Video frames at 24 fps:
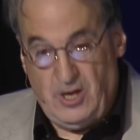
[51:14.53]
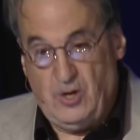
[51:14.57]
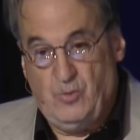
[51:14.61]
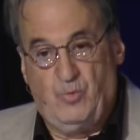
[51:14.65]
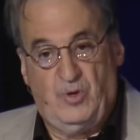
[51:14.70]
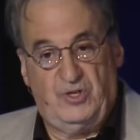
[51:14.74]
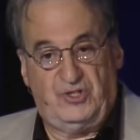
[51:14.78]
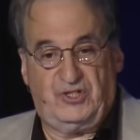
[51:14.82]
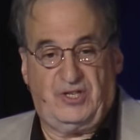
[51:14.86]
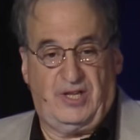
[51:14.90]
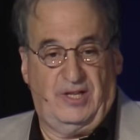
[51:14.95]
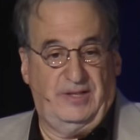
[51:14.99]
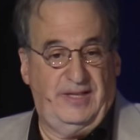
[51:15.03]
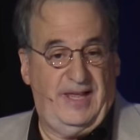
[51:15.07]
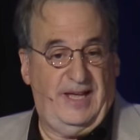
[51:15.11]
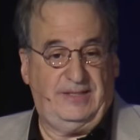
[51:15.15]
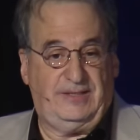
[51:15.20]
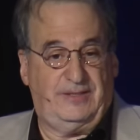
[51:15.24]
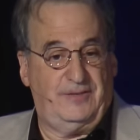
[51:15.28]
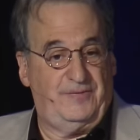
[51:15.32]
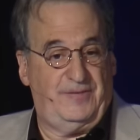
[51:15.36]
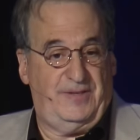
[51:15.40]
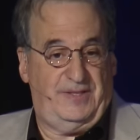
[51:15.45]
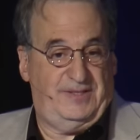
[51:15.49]
was
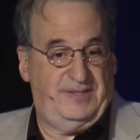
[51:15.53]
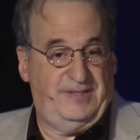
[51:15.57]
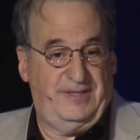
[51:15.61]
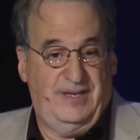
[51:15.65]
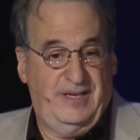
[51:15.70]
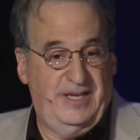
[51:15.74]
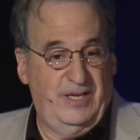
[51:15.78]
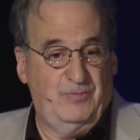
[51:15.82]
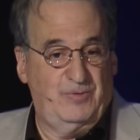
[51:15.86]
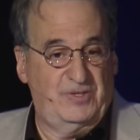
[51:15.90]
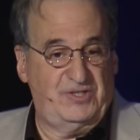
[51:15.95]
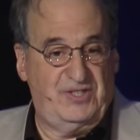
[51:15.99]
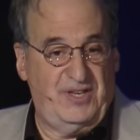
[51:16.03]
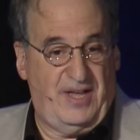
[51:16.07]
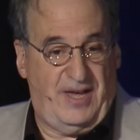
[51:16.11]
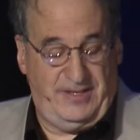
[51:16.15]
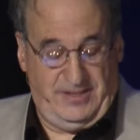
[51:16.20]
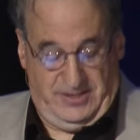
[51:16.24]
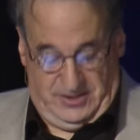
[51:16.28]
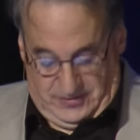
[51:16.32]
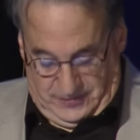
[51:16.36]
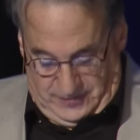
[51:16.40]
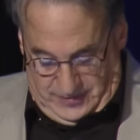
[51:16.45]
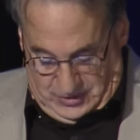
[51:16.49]
collectivist. It was not
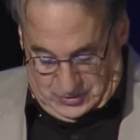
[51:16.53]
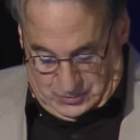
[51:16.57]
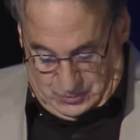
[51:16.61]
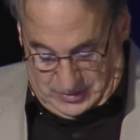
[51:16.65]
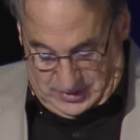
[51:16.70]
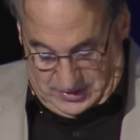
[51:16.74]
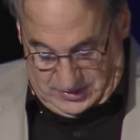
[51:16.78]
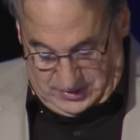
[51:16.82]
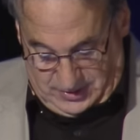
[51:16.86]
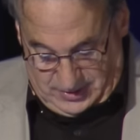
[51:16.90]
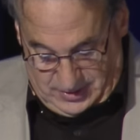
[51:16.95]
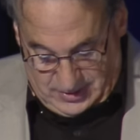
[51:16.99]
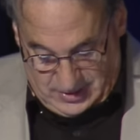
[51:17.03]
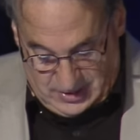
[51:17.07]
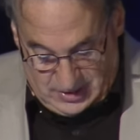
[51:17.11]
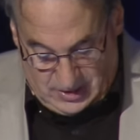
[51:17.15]
individualist.